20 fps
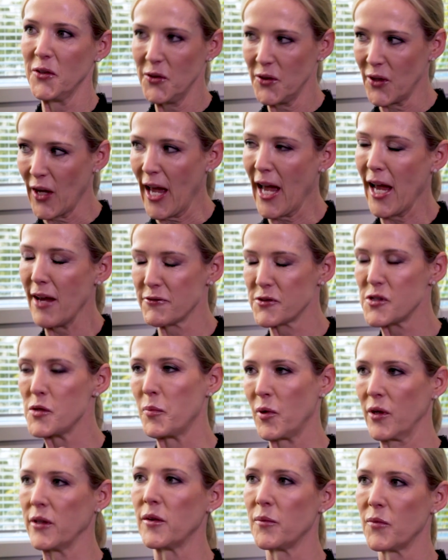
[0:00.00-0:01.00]
You have to
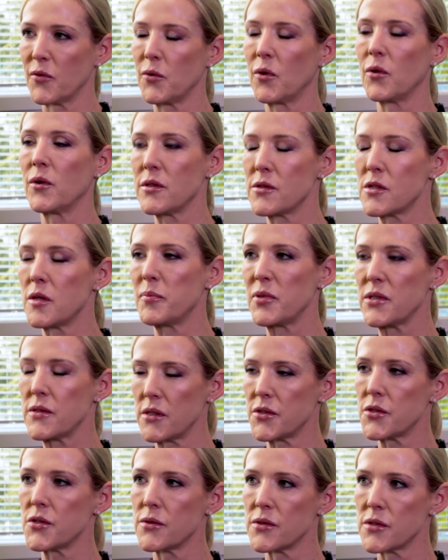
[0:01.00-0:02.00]
bring them through into
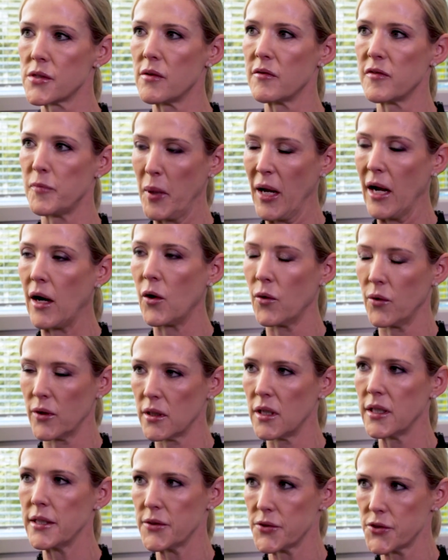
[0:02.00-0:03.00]
positions of power and
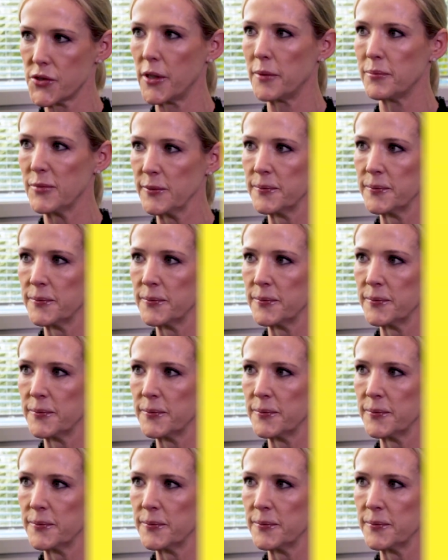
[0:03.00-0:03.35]
leadership.